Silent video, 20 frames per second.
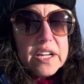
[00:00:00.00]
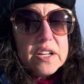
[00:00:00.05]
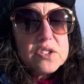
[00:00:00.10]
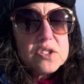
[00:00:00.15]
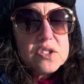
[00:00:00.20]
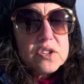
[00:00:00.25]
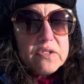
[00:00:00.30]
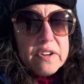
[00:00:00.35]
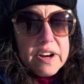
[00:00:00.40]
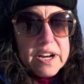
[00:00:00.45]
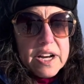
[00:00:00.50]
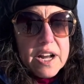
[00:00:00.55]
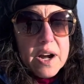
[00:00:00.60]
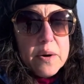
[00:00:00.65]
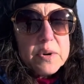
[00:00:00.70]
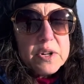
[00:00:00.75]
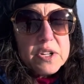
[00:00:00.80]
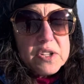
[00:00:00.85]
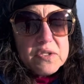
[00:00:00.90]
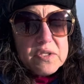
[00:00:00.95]
And so right now
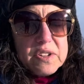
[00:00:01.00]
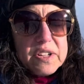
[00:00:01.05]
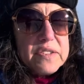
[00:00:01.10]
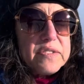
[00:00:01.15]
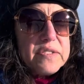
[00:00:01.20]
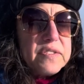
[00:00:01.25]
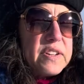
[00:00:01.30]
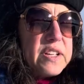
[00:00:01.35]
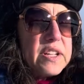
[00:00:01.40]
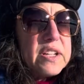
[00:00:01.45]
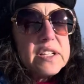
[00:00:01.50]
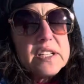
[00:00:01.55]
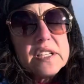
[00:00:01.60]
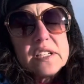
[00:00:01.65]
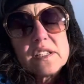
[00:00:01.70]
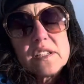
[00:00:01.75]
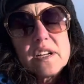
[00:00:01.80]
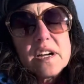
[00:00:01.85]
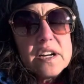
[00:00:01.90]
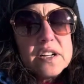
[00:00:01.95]
we're just really feeling
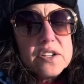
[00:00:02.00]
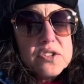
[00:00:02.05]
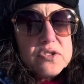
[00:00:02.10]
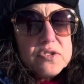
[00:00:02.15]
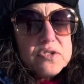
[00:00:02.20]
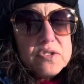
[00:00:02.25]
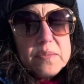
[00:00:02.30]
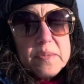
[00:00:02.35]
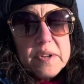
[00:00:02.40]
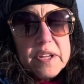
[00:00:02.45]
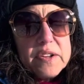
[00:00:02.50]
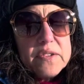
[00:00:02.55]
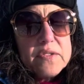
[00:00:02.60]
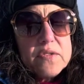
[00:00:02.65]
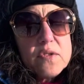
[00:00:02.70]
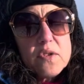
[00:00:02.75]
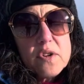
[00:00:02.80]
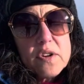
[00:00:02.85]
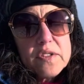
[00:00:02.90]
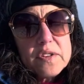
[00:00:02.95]
this kind of dreamy
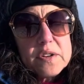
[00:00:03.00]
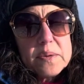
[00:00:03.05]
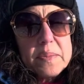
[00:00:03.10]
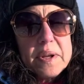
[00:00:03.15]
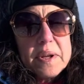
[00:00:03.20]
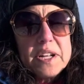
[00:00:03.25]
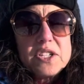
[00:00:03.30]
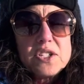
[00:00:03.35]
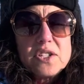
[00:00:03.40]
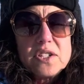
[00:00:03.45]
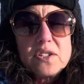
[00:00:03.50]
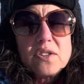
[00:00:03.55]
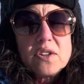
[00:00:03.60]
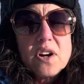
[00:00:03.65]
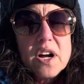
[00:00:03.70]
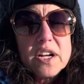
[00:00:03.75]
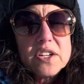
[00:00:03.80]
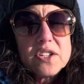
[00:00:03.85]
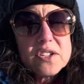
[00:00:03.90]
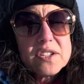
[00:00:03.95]
fourth dimensional
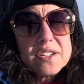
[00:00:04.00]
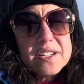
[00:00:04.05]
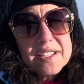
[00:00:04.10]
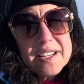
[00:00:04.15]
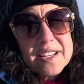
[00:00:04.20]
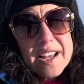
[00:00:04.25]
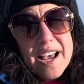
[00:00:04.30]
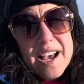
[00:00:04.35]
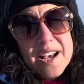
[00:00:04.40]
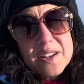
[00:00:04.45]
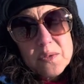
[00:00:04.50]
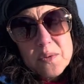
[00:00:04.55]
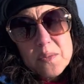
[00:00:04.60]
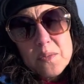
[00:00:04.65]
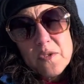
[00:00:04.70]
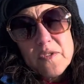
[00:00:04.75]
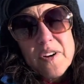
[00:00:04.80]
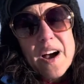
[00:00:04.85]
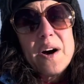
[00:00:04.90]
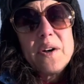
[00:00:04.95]
consciousness as we
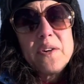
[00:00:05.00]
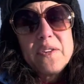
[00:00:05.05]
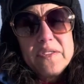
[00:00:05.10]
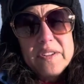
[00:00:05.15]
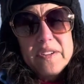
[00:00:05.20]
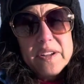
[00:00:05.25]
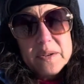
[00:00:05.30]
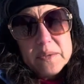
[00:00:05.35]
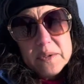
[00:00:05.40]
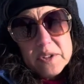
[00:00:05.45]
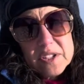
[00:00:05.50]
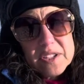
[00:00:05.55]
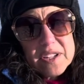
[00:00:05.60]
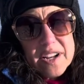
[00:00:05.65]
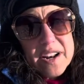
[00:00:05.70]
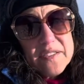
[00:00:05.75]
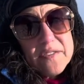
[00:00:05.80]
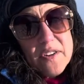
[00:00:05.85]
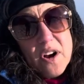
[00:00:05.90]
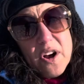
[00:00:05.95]
move out of it. We're just
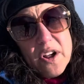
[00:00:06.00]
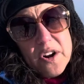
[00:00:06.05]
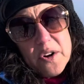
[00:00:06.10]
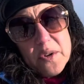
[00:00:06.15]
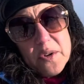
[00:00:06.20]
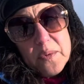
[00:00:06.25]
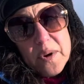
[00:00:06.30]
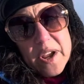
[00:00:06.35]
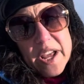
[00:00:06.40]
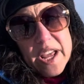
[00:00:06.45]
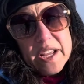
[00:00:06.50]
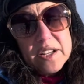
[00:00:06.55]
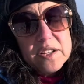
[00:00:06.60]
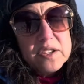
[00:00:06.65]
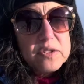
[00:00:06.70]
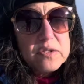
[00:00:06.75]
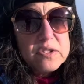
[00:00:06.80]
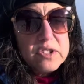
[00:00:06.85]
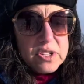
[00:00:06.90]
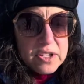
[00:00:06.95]
kind of on our way.
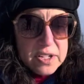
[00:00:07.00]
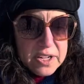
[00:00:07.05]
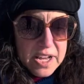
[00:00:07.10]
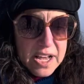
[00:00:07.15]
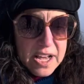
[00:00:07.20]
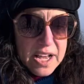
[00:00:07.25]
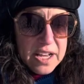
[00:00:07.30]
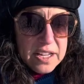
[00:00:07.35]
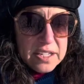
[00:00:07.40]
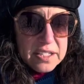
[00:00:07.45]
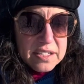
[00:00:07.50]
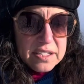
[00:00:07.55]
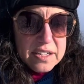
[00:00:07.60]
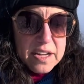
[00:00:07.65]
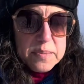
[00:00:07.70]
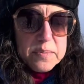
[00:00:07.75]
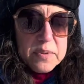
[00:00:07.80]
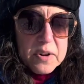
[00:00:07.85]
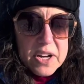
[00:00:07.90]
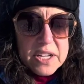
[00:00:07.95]
So just
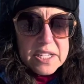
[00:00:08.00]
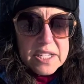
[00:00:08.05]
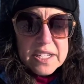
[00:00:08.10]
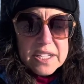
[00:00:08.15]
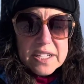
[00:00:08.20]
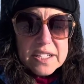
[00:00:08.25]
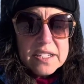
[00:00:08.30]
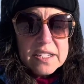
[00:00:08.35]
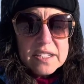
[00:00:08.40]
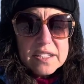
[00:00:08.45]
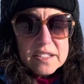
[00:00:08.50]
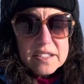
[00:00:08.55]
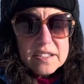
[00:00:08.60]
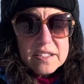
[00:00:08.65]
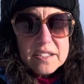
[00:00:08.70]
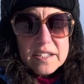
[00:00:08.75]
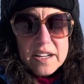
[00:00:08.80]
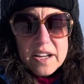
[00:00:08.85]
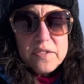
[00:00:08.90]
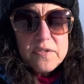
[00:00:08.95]
stay present,
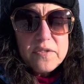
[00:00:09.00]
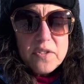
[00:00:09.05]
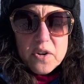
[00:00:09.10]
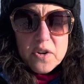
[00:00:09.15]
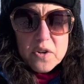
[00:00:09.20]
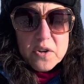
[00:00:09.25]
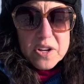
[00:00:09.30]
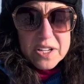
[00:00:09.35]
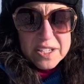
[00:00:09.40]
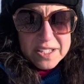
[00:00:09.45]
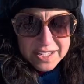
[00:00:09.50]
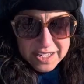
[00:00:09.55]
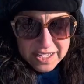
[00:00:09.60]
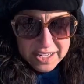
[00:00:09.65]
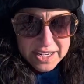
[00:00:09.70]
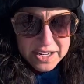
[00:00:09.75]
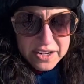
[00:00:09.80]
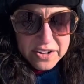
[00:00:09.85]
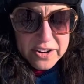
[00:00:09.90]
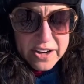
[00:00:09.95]
stay focused,
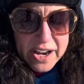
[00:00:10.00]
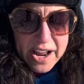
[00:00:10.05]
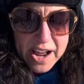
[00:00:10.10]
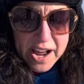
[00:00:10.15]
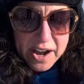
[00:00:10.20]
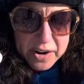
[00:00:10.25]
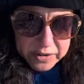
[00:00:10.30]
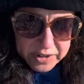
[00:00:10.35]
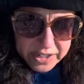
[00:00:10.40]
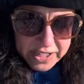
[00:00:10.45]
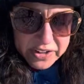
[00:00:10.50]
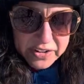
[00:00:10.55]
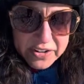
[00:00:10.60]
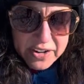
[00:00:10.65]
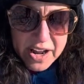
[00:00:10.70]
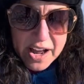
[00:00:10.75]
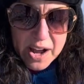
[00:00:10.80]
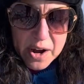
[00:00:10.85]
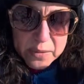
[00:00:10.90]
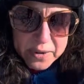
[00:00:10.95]
here now, here
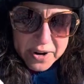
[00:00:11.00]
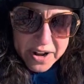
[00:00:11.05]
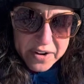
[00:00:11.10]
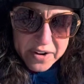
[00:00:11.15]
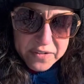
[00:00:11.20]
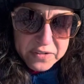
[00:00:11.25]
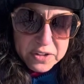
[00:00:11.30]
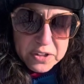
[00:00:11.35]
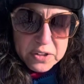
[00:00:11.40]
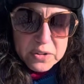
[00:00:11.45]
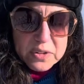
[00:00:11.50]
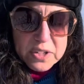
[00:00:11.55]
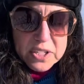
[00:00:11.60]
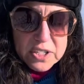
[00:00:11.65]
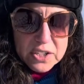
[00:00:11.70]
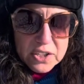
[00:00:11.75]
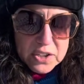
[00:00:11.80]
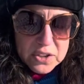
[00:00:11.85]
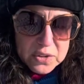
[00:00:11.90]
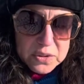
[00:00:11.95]
now, whatever you
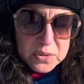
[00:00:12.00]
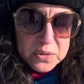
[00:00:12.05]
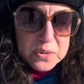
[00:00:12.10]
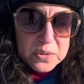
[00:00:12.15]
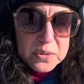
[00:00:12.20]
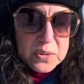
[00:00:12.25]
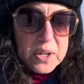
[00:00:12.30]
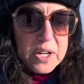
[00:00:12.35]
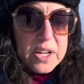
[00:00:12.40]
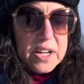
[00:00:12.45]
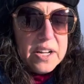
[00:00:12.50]
can do.